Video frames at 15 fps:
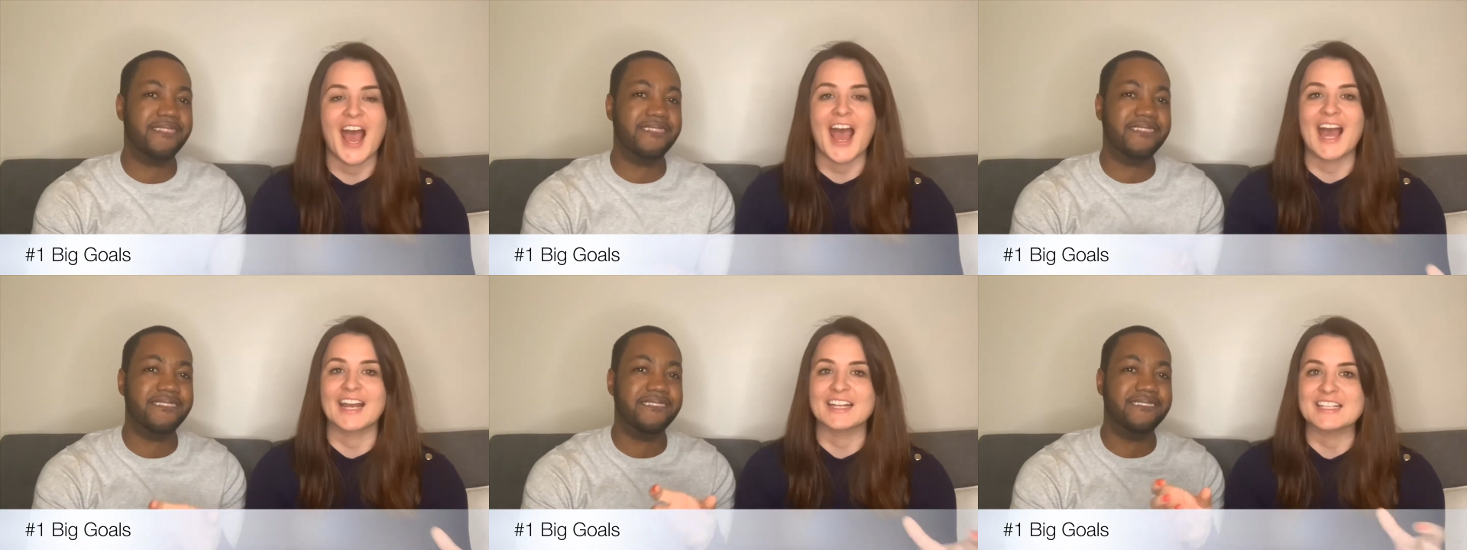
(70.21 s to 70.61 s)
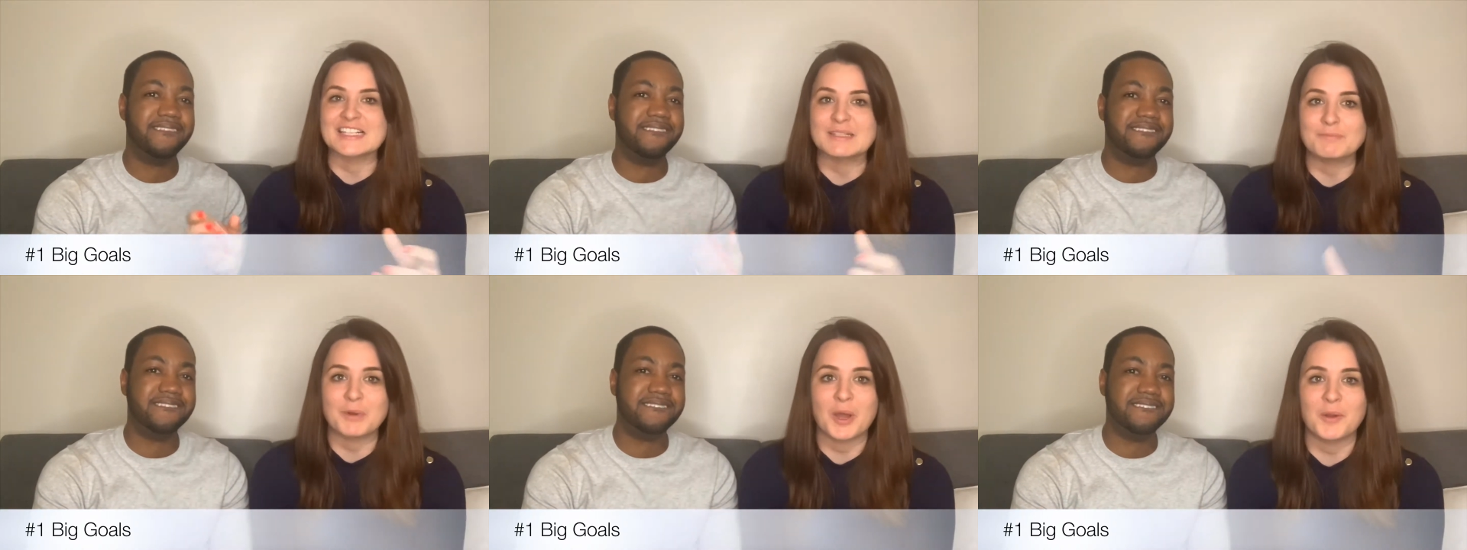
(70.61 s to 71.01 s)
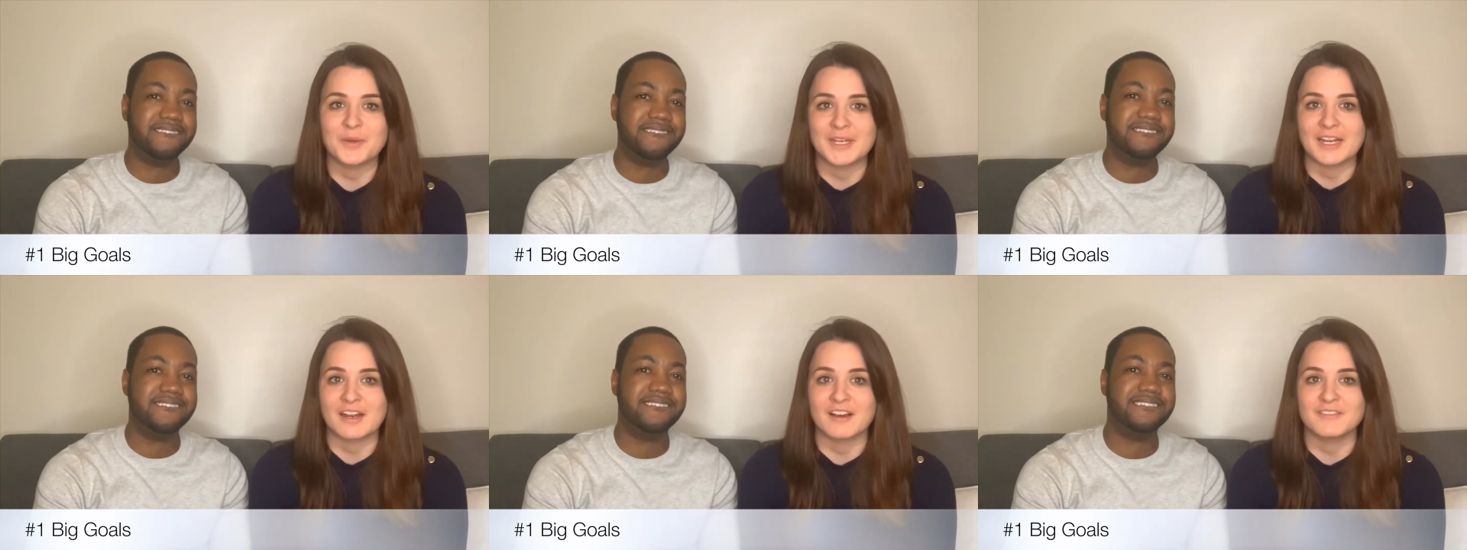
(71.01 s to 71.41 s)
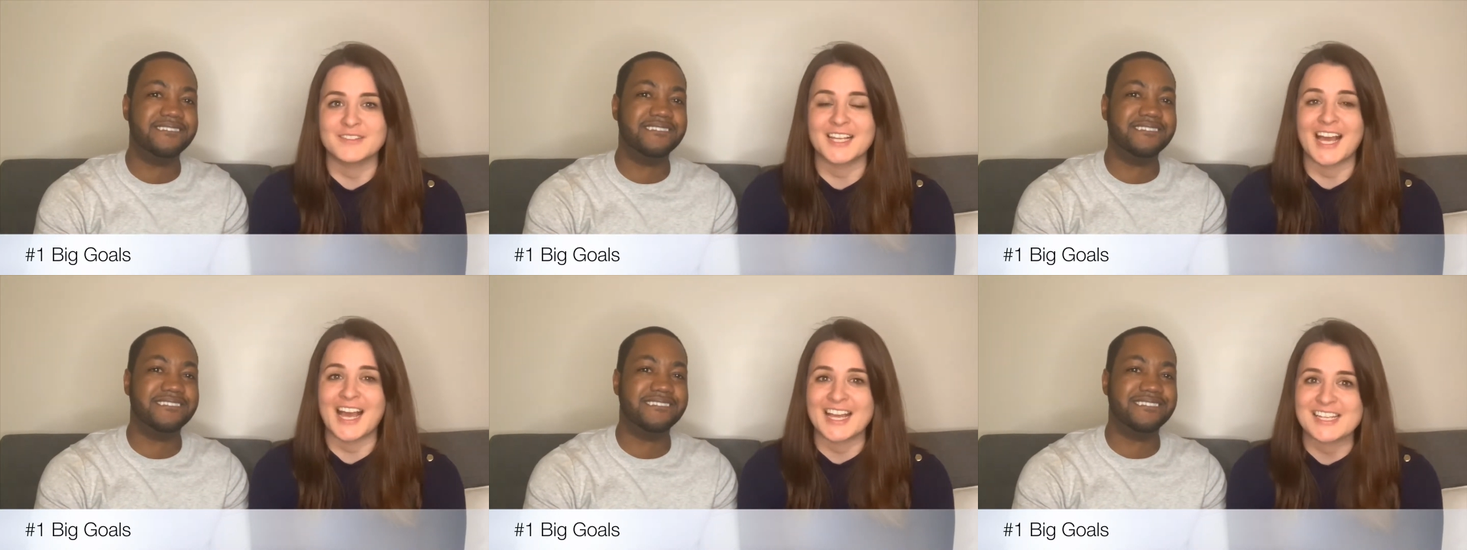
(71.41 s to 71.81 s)
Speaker 1: and inspiring enough
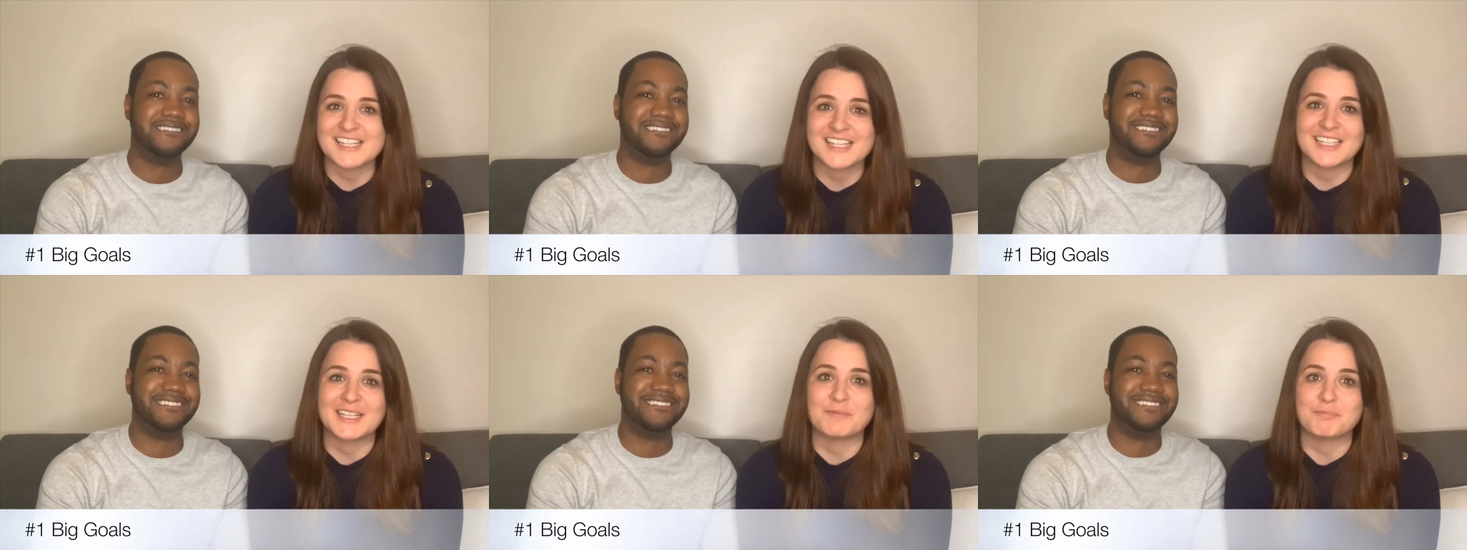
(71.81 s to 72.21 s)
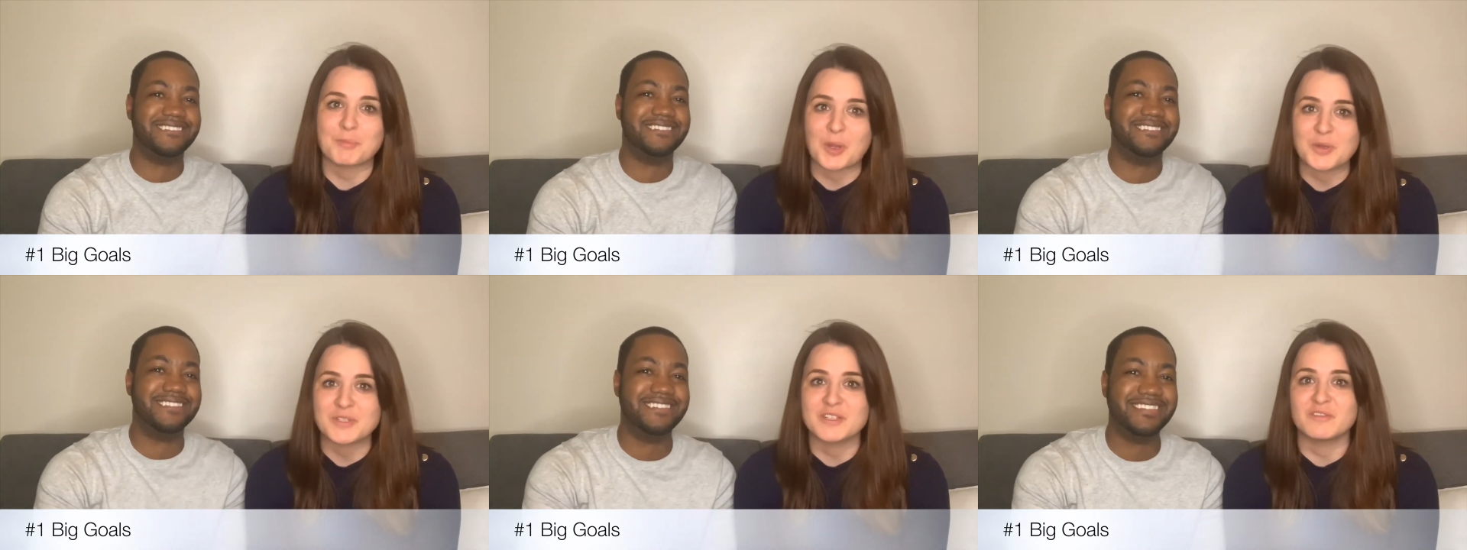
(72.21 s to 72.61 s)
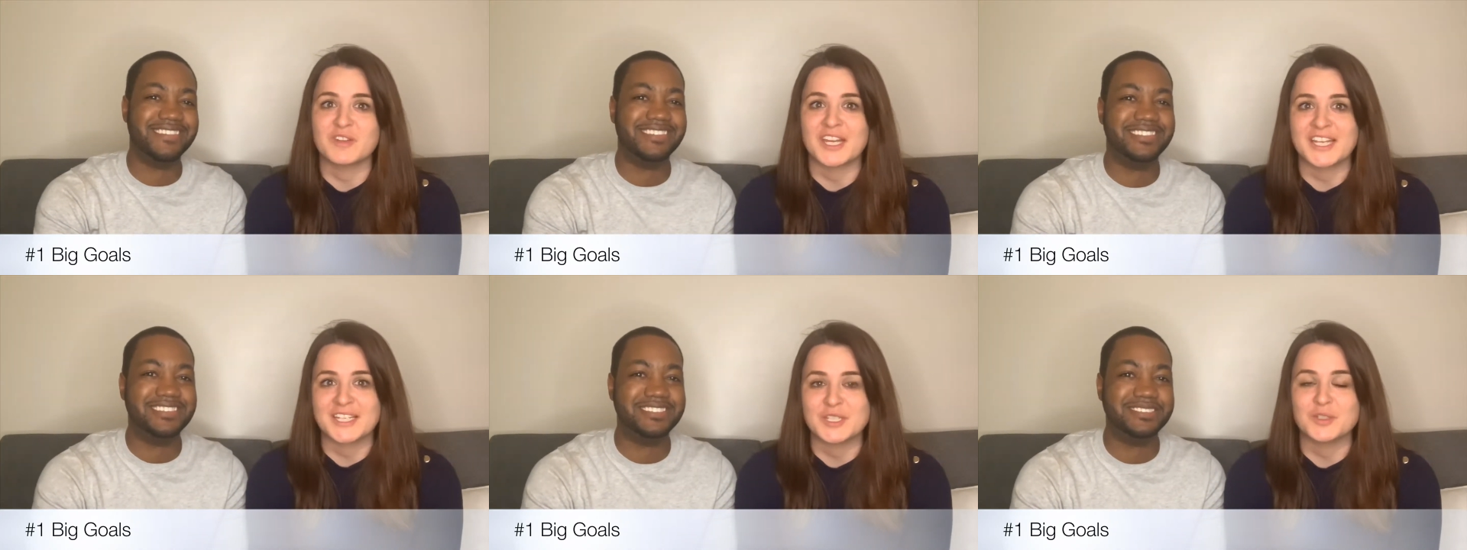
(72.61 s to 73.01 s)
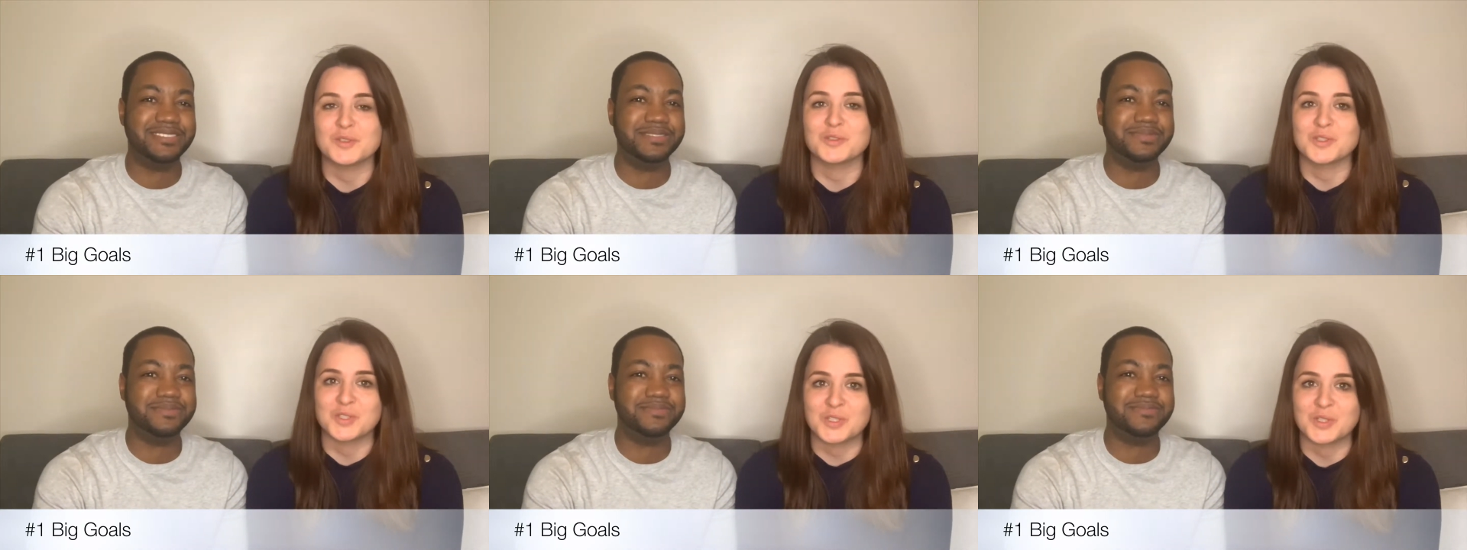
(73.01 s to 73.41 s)
to actually motivate
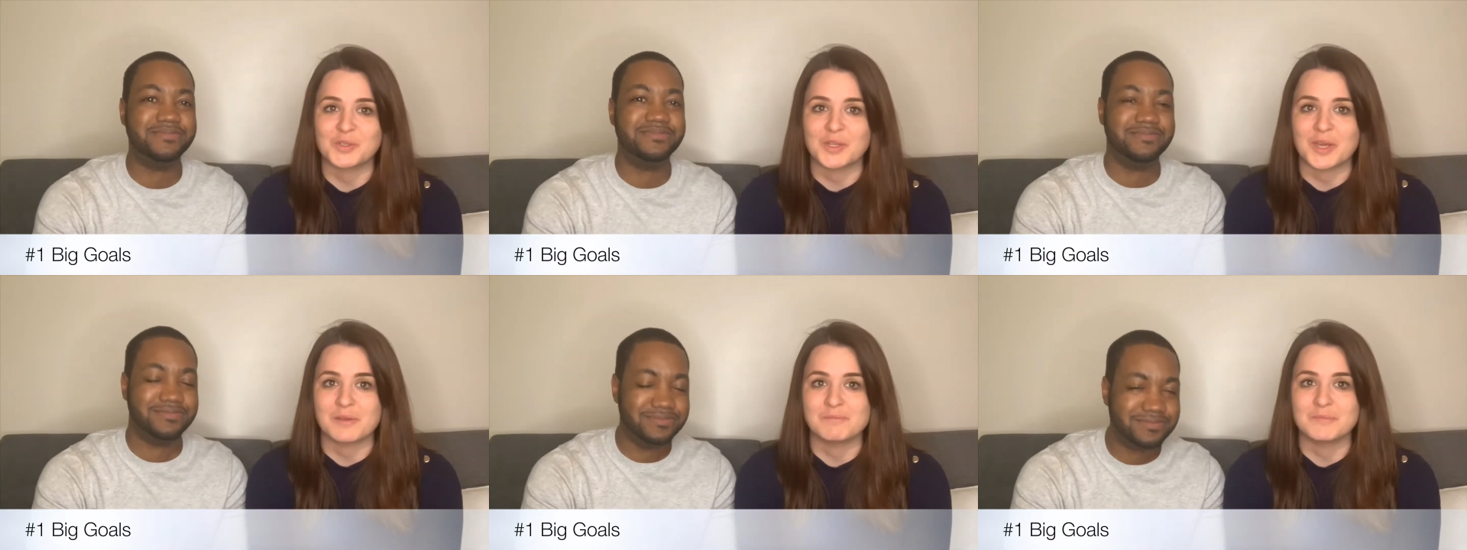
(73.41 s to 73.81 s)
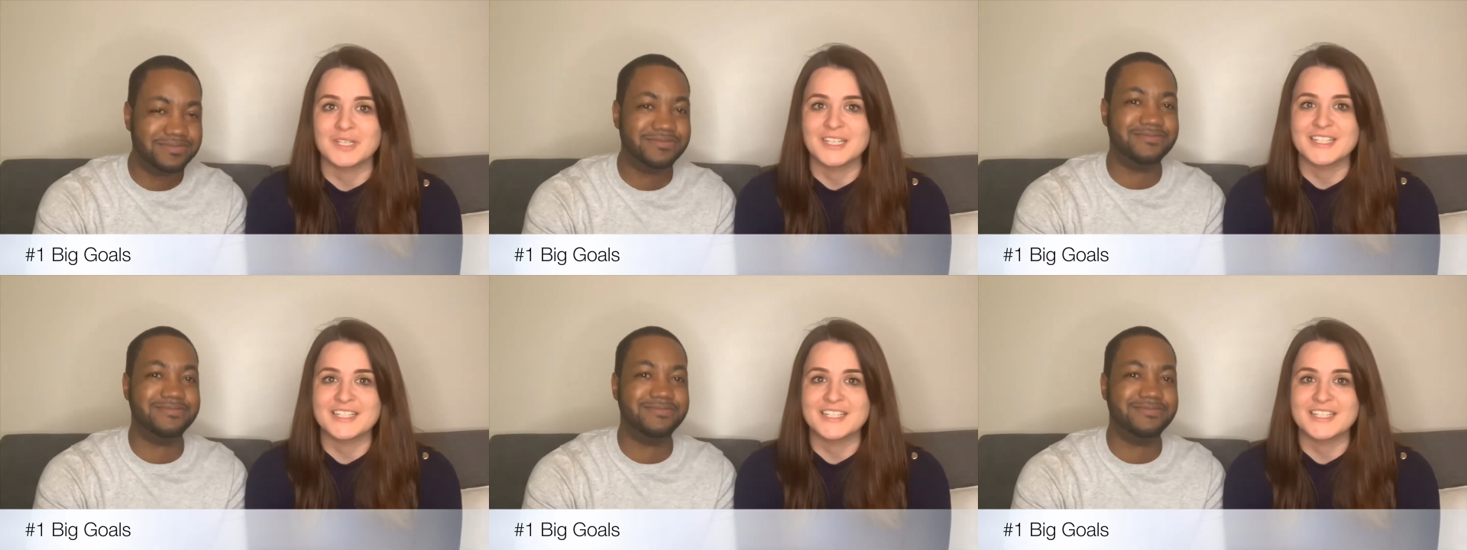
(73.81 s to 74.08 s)
you to do them.